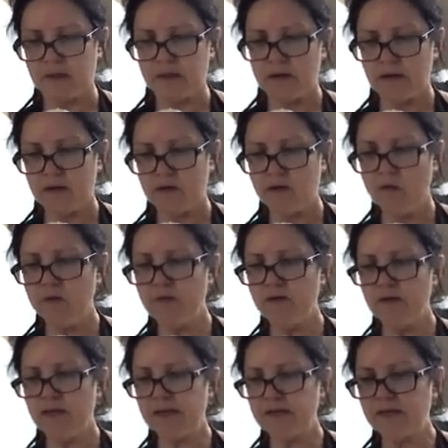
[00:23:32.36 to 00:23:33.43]
And
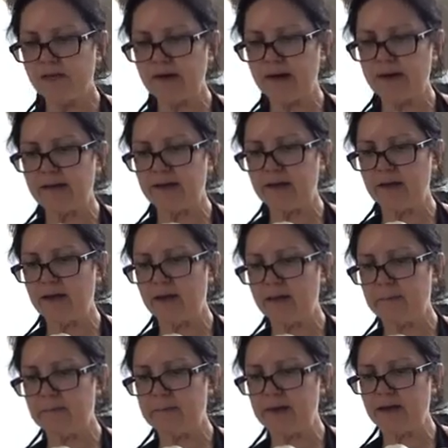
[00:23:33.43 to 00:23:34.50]
hopefully they're not getting a
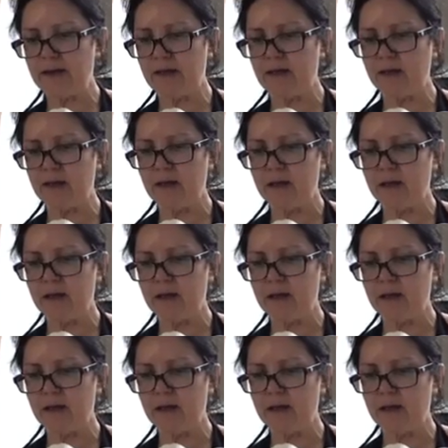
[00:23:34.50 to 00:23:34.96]
big